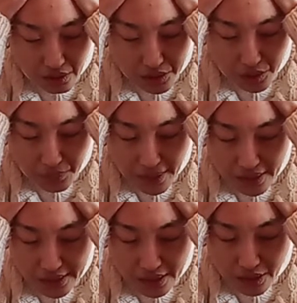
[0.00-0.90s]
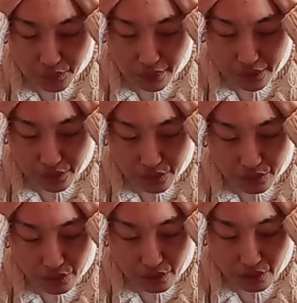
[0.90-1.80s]
So basically, when
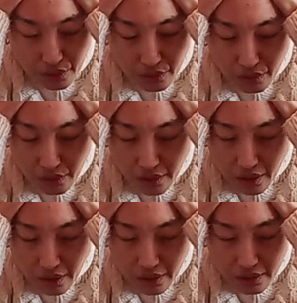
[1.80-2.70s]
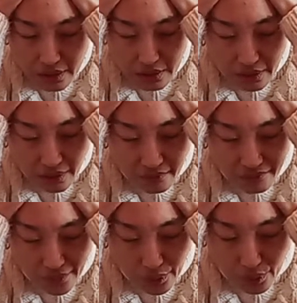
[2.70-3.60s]
you
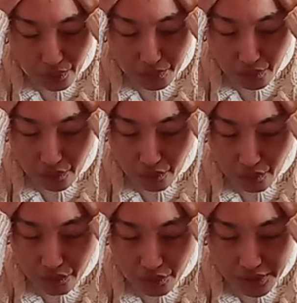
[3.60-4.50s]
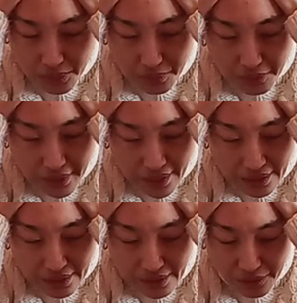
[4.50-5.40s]
confirm there's a
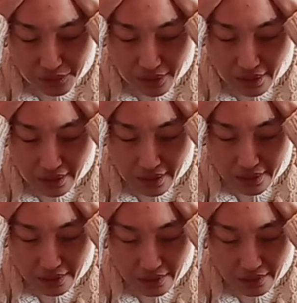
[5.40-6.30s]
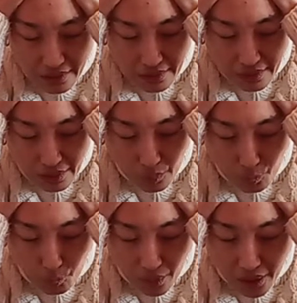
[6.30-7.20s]
brain in your head,
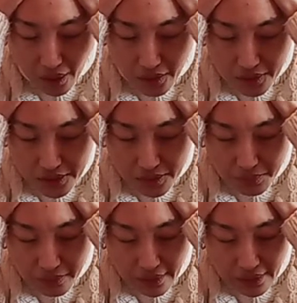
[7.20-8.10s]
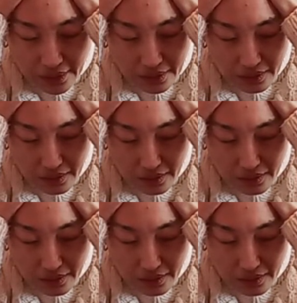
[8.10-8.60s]
what color is the brain?